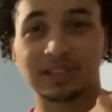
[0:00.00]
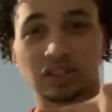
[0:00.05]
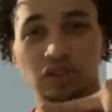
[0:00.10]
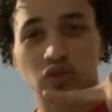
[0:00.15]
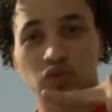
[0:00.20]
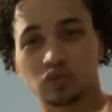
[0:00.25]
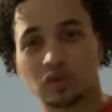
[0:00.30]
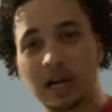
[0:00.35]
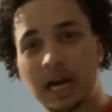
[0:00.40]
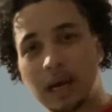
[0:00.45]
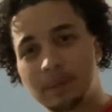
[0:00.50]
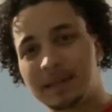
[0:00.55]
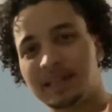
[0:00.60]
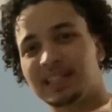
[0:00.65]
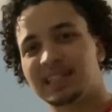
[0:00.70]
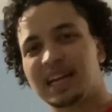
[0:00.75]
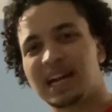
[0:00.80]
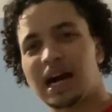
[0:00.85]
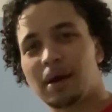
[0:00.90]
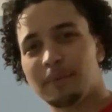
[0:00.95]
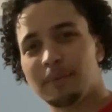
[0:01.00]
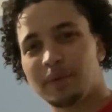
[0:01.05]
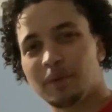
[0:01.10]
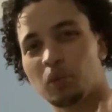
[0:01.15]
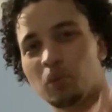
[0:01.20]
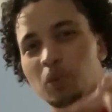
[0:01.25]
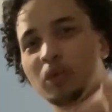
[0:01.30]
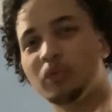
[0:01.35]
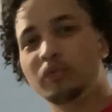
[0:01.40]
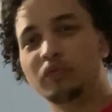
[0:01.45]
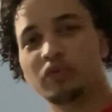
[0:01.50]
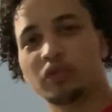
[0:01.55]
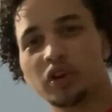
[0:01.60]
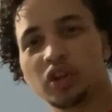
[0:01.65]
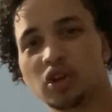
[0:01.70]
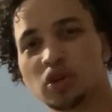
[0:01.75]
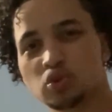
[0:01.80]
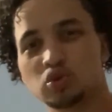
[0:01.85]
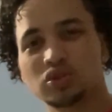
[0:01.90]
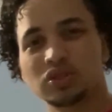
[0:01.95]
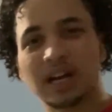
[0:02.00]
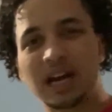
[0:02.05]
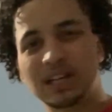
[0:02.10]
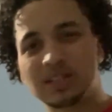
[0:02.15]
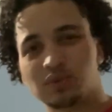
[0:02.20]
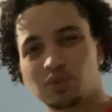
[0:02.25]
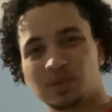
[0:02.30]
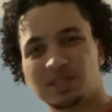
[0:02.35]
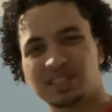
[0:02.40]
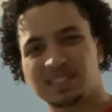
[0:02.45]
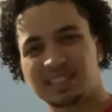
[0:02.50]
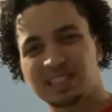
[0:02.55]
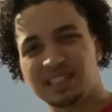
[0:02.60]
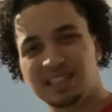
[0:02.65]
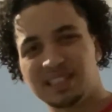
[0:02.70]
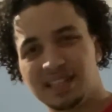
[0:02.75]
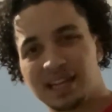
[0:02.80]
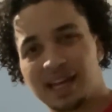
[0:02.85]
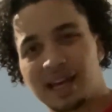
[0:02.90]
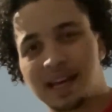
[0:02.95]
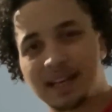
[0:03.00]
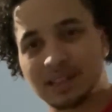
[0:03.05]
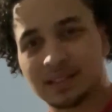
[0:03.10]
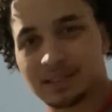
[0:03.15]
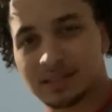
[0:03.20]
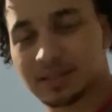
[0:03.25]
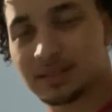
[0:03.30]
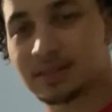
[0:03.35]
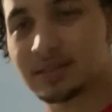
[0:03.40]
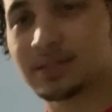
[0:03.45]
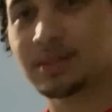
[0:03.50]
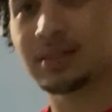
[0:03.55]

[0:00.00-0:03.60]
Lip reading: subscribe, and comment what videos you guys want to see next.